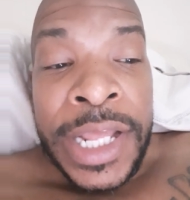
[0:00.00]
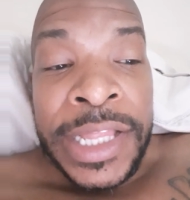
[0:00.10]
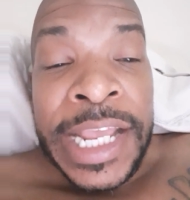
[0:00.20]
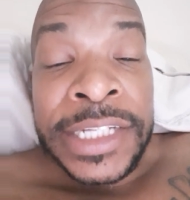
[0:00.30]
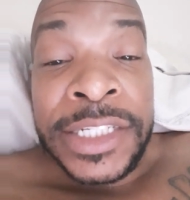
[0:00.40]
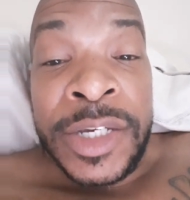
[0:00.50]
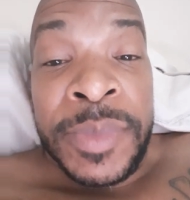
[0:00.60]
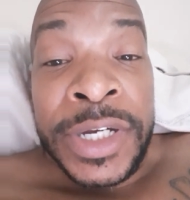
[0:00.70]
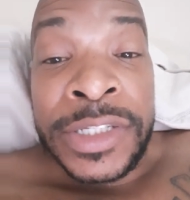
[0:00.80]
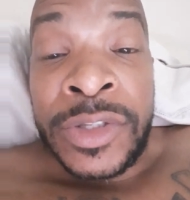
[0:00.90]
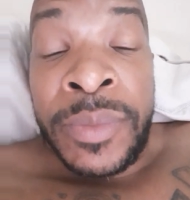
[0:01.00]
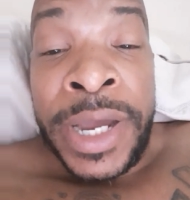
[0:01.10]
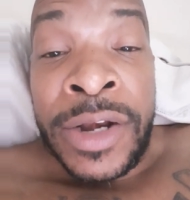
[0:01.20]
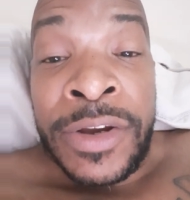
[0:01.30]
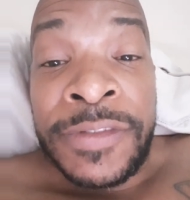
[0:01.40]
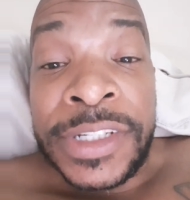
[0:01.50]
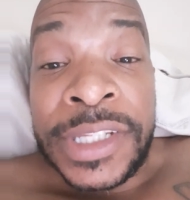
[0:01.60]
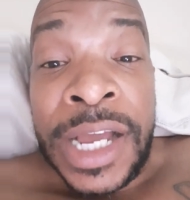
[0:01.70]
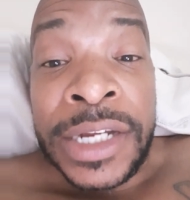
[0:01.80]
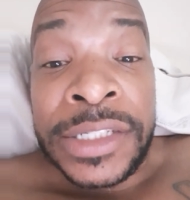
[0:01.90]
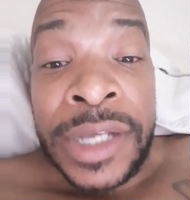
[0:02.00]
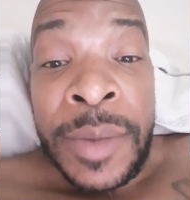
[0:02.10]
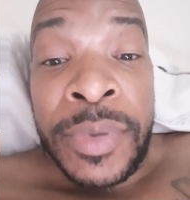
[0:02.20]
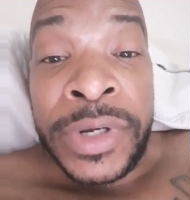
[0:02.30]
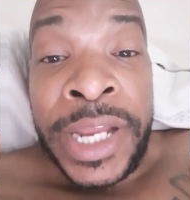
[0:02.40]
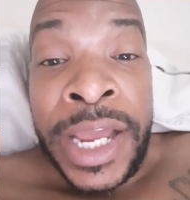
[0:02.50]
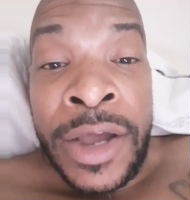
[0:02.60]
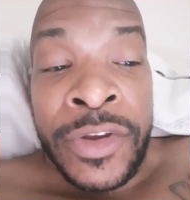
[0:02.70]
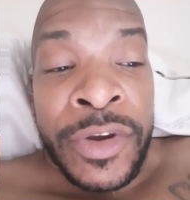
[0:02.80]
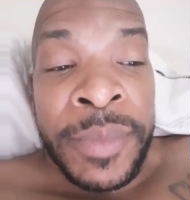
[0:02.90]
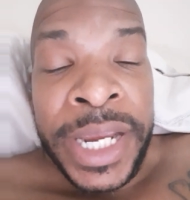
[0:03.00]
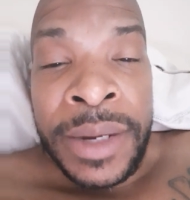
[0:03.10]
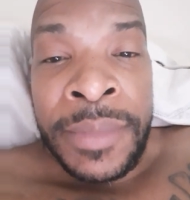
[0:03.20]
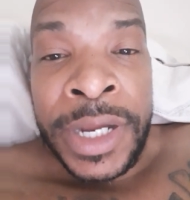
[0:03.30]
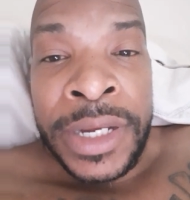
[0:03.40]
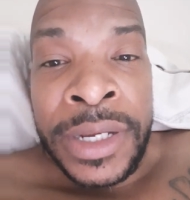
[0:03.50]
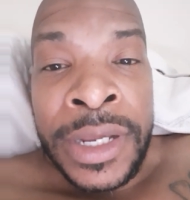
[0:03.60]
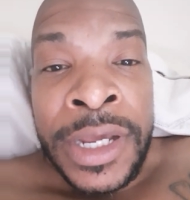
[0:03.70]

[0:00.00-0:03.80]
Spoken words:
That's good because no matter if the stock is up or down, you're making money.